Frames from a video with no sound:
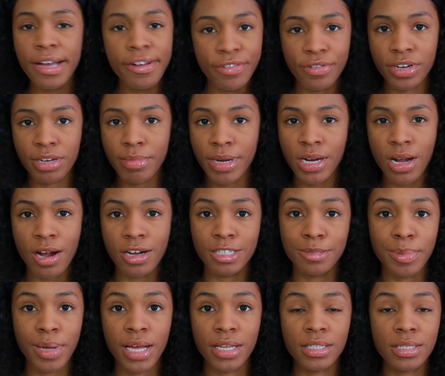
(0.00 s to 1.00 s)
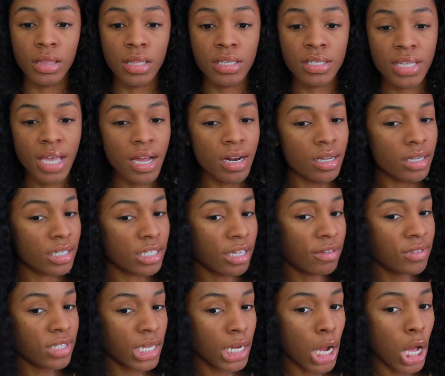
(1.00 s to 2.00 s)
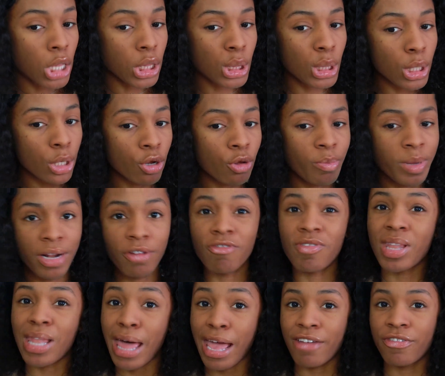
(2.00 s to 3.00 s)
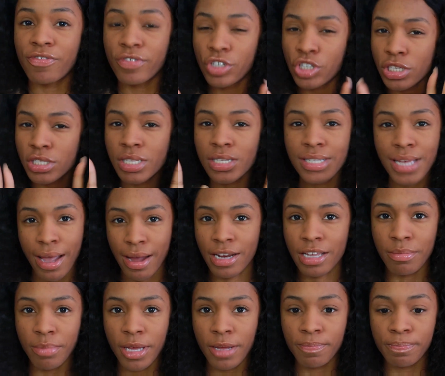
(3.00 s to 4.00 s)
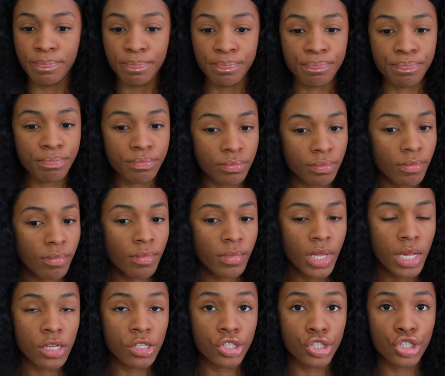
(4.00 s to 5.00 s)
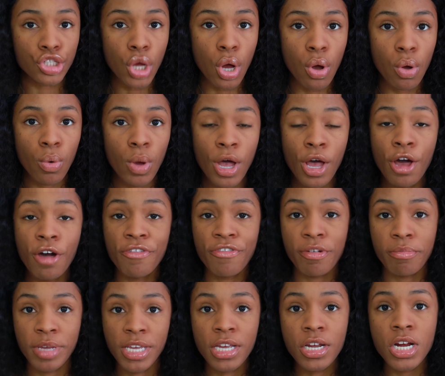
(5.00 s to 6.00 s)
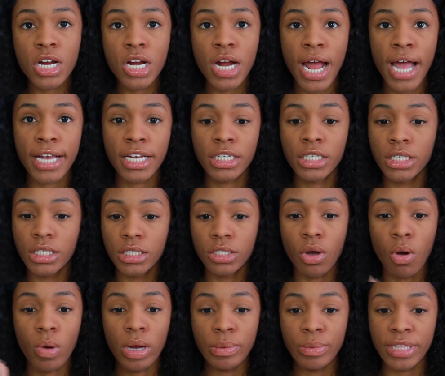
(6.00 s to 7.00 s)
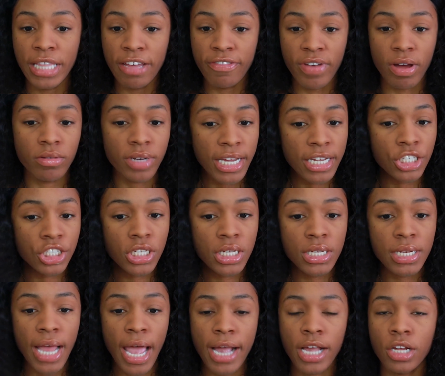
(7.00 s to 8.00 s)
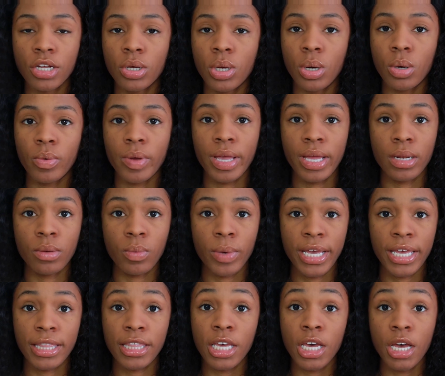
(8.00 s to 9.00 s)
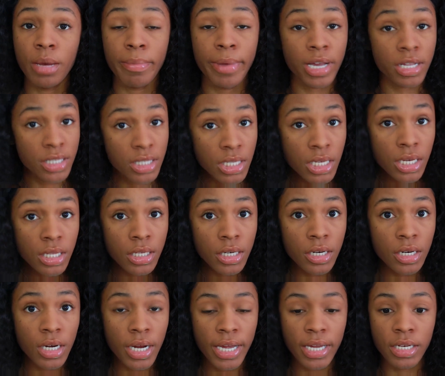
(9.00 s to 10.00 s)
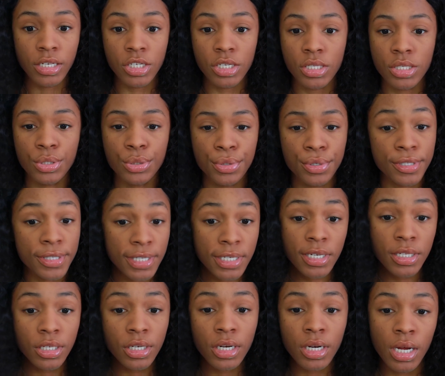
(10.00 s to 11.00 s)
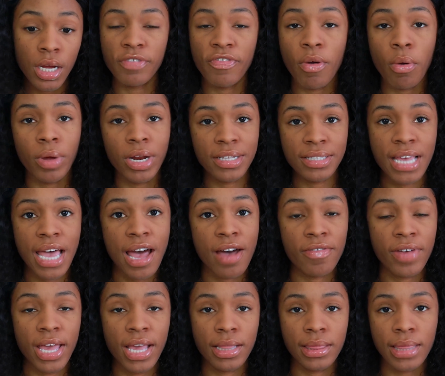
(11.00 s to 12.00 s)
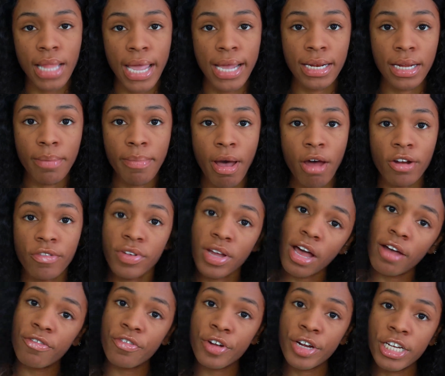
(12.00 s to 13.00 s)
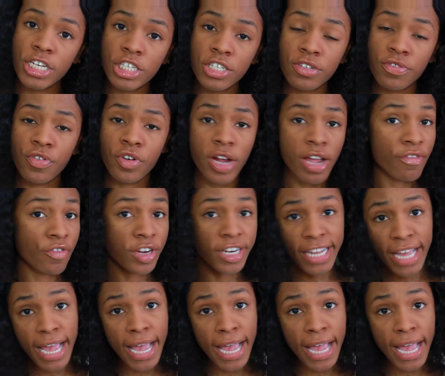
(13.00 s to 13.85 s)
covering my dark spots. This kind of gives it a little bit of life, just a tiny bit. So from here, I could go in with a foundation. I could go in with my concealer and just do concealer if I wanted to have a light amount of coverage for every